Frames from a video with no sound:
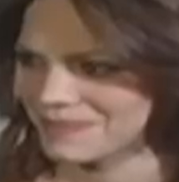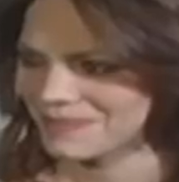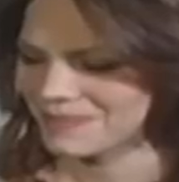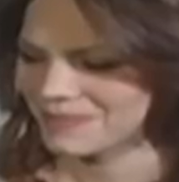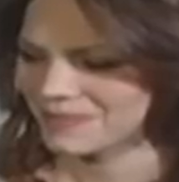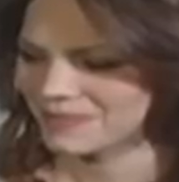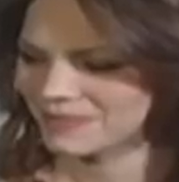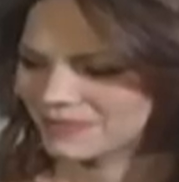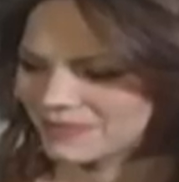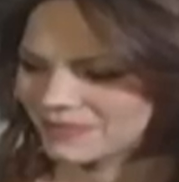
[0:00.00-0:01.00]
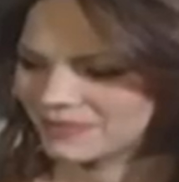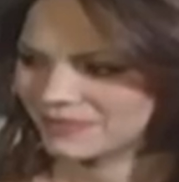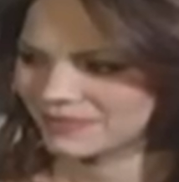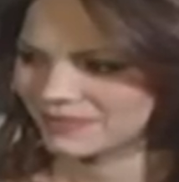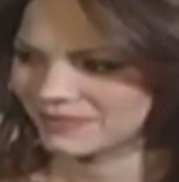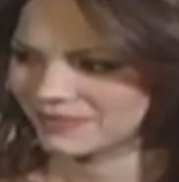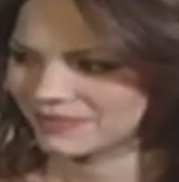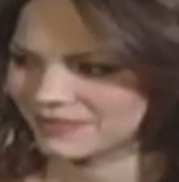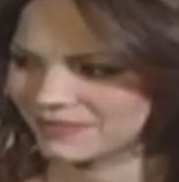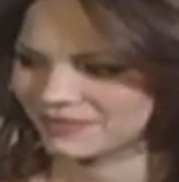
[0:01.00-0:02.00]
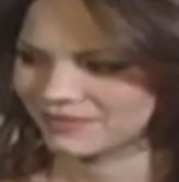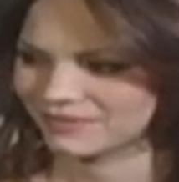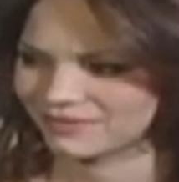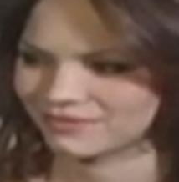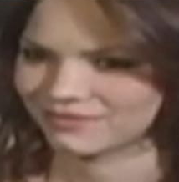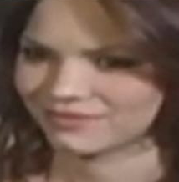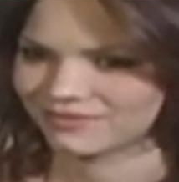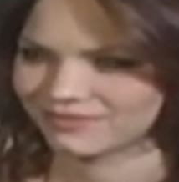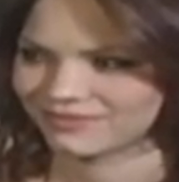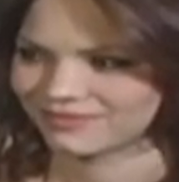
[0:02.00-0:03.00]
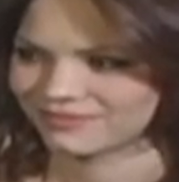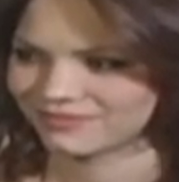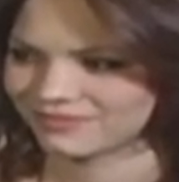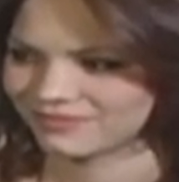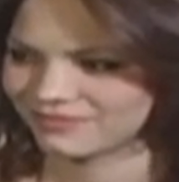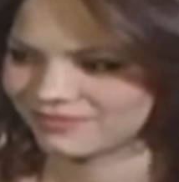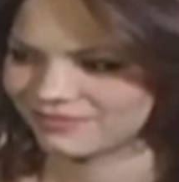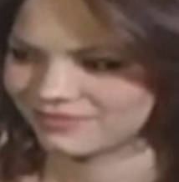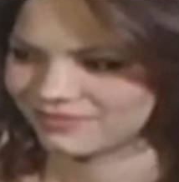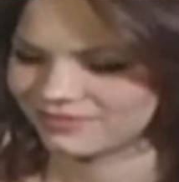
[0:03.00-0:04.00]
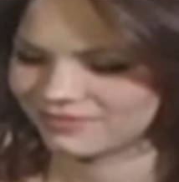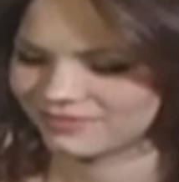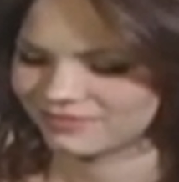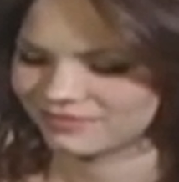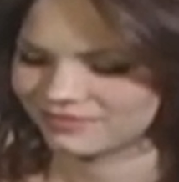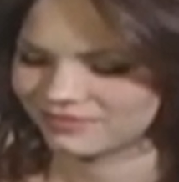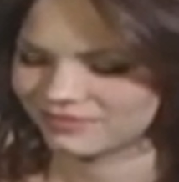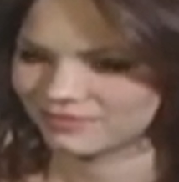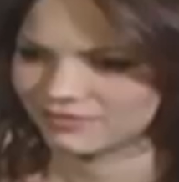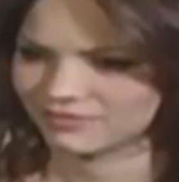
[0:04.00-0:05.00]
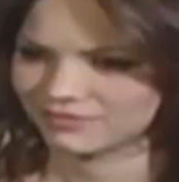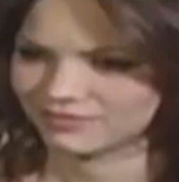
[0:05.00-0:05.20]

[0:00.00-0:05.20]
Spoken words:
[no speech]